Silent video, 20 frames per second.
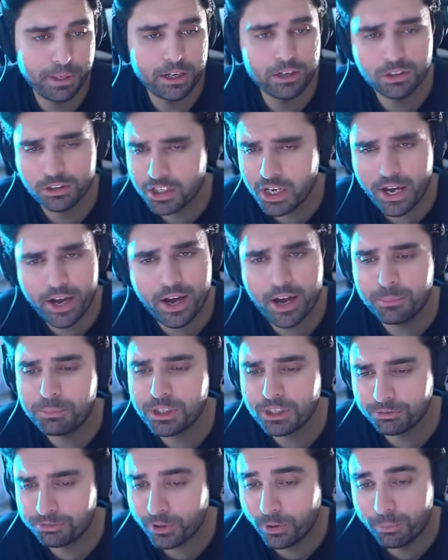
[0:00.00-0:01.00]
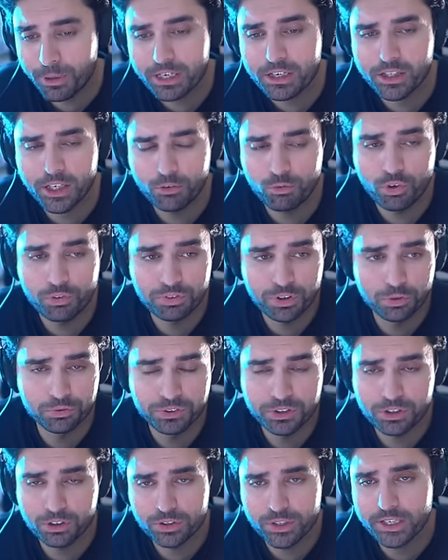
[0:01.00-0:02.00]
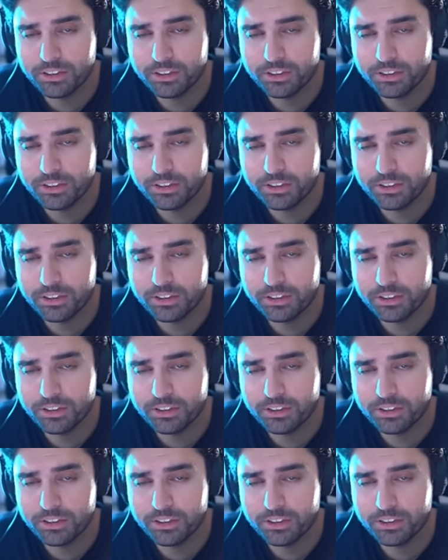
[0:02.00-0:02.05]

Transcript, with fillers: But uh, yeah, I mean, if you're making a review video,